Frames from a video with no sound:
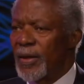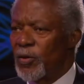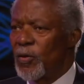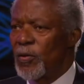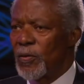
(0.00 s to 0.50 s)
like
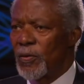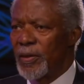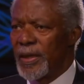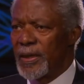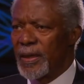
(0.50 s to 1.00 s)

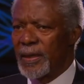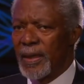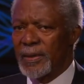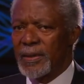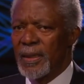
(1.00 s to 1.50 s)
Congo
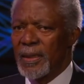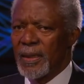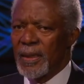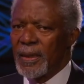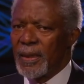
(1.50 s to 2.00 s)
indicates
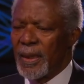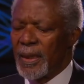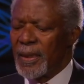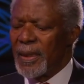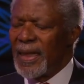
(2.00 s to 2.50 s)

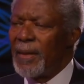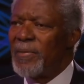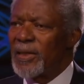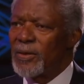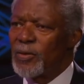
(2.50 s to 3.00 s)
the
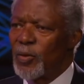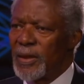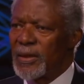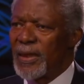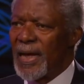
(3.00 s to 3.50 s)
limit to
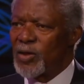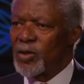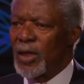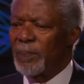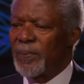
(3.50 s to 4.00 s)

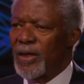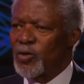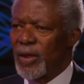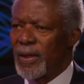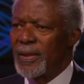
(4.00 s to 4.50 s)
international
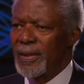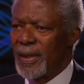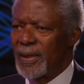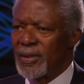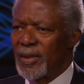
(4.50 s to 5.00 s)
pressure
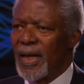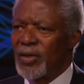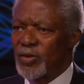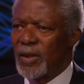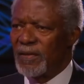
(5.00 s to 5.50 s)
and
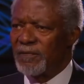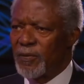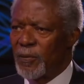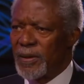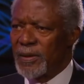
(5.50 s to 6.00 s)
international
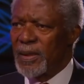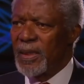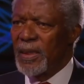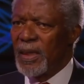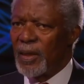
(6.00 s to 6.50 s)
influence.
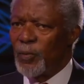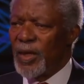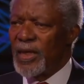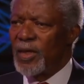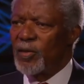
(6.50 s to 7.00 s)
And
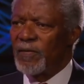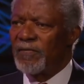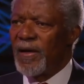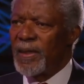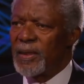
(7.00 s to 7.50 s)
we need to
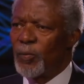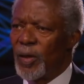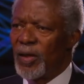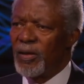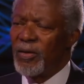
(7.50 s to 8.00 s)
find a
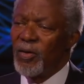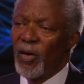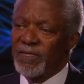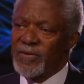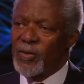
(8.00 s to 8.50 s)
way
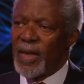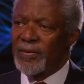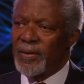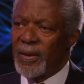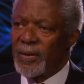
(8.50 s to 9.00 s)
of
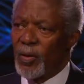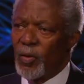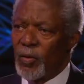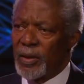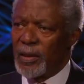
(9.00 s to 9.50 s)
strengthening the
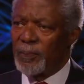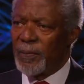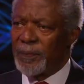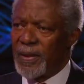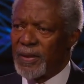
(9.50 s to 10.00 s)
local
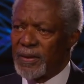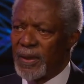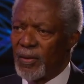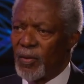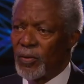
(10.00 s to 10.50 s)

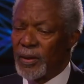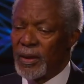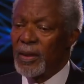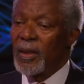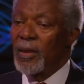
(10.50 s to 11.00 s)
population and
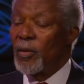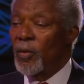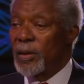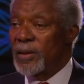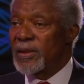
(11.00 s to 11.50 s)

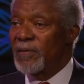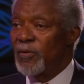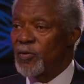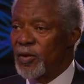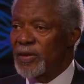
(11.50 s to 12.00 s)
local
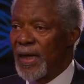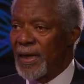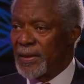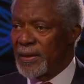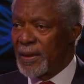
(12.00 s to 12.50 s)
civil
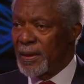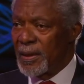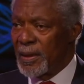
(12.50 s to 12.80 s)
society